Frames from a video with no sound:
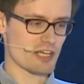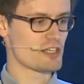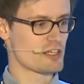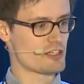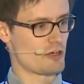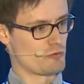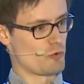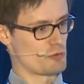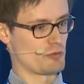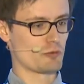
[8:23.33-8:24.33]
data on
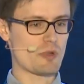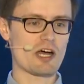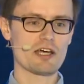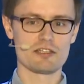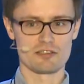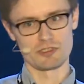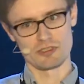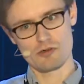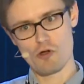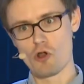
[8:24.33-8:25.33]
what people buy, and
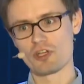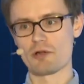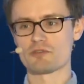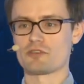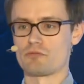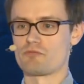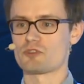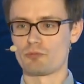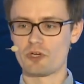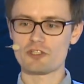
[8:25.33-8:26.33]
we hold out some
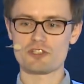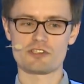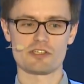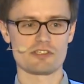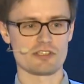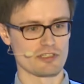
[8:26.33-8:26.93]
purchases,